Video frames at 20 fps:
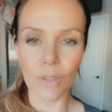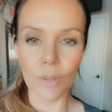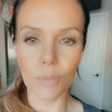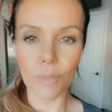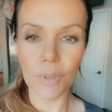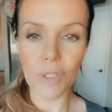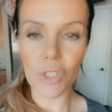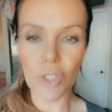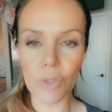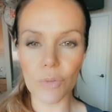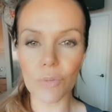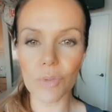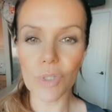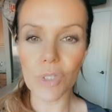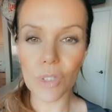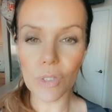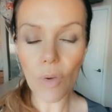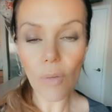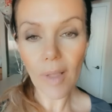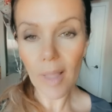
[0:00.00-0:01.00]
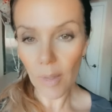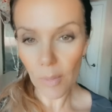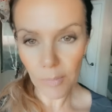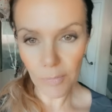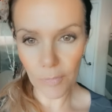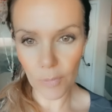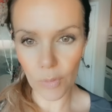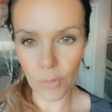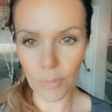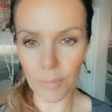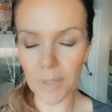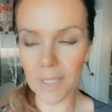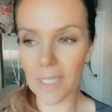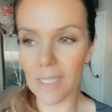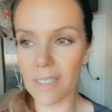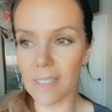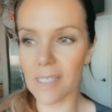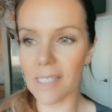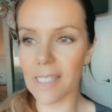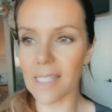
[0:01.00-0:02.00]
which was so helpful
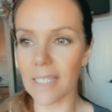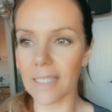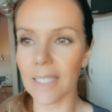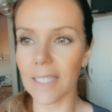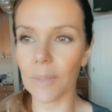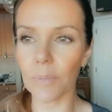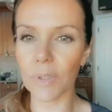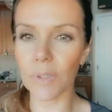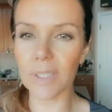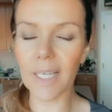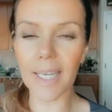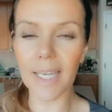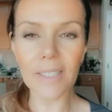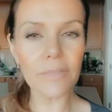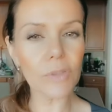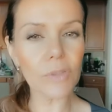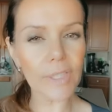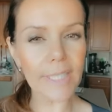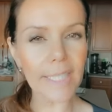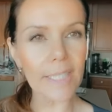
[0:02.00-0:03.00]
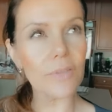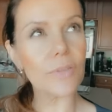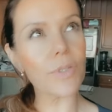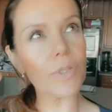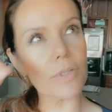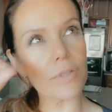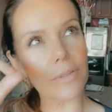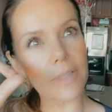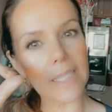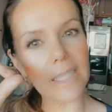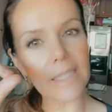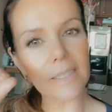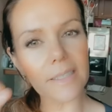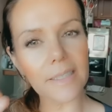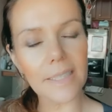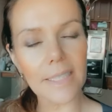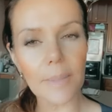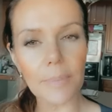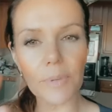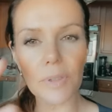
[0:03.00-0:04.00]
because they would kind of look at a screen.
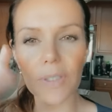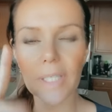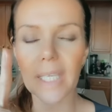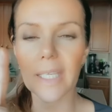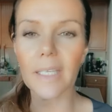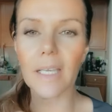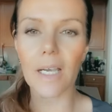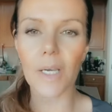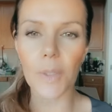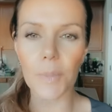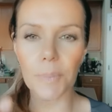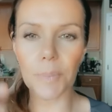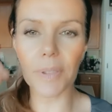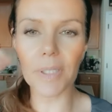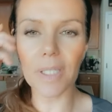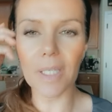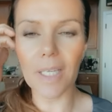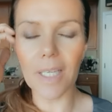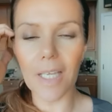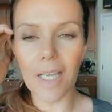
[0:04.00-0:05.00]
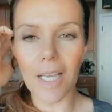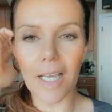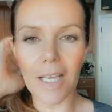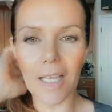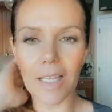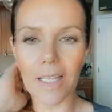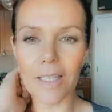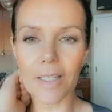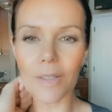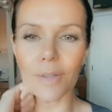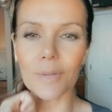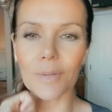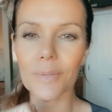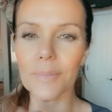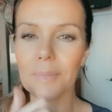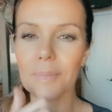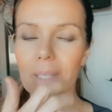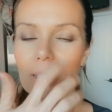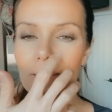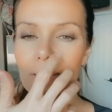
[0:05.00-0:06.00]
They kept looking up.
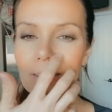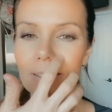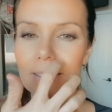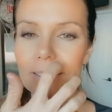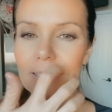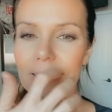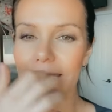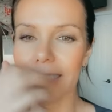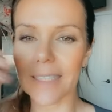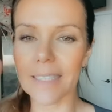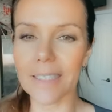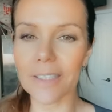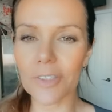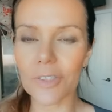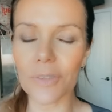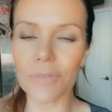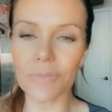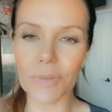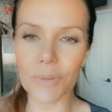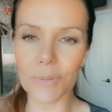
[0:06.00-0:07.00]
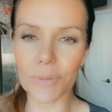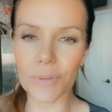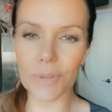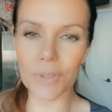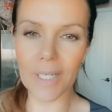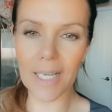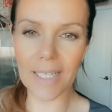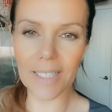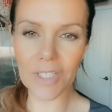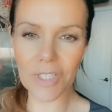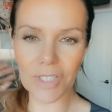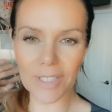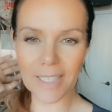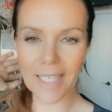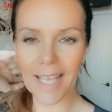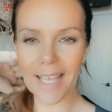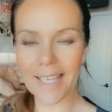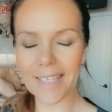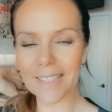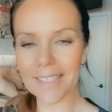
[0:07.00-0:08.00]
And the interviewer actually
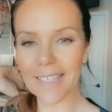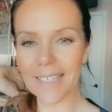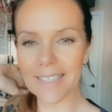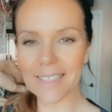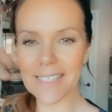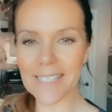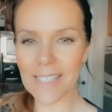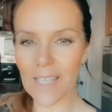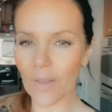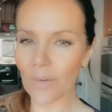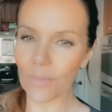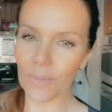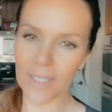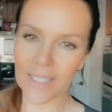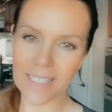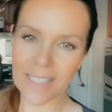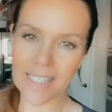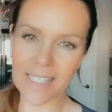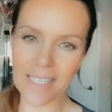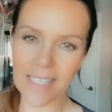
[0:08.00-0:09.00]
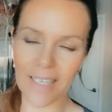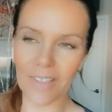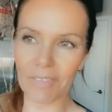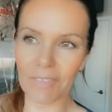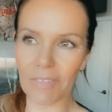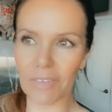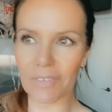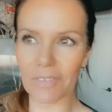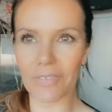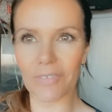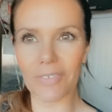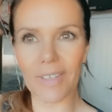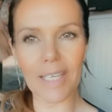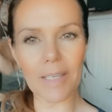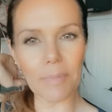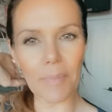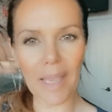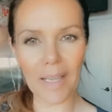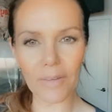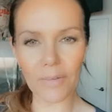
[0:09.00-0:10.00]
had a Southwest kind of a
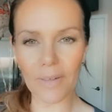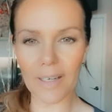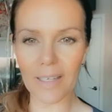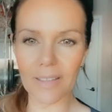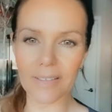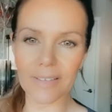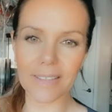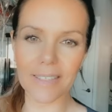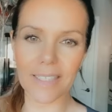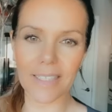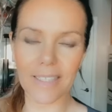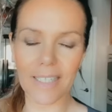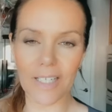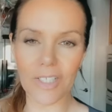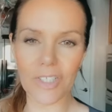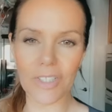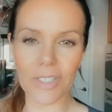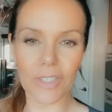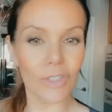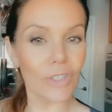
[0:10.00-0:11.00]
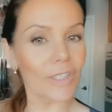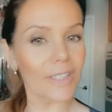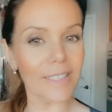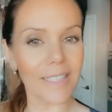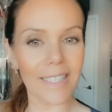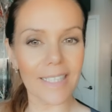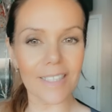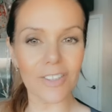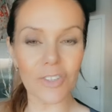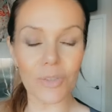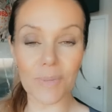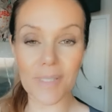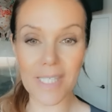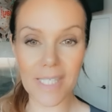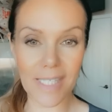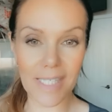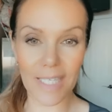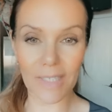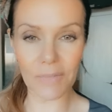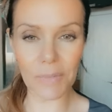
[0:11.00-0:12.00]
fake background. It actually looked like she was
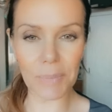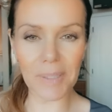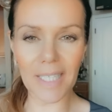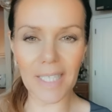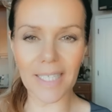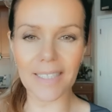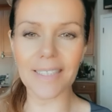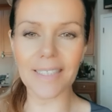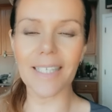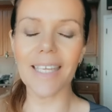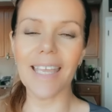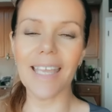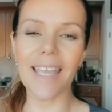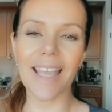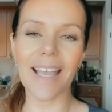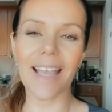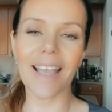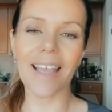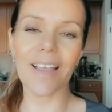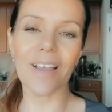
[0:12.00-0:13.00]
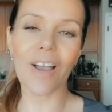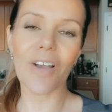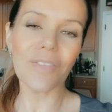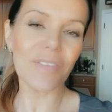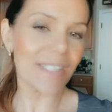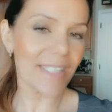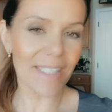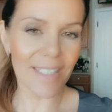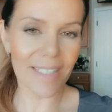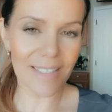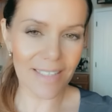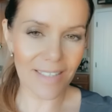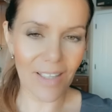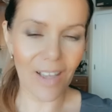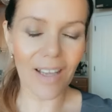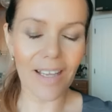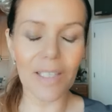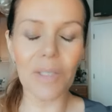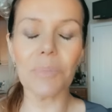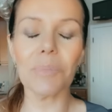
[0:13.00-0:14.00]
inside of a plane. Obviously it's
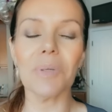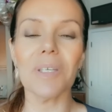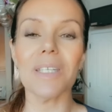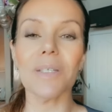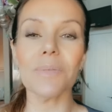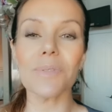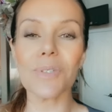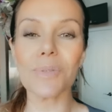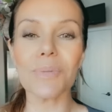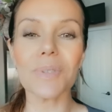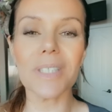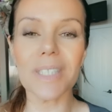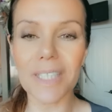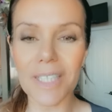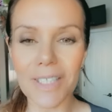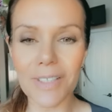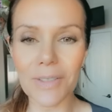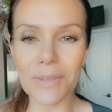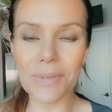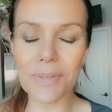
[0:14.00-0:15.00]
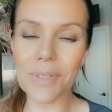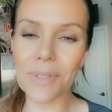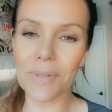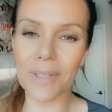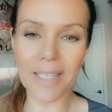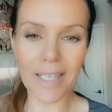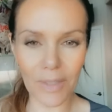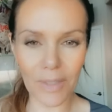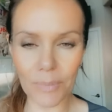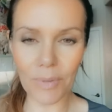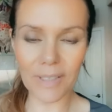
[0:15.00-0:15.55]
not, but it was really cute. So I kind of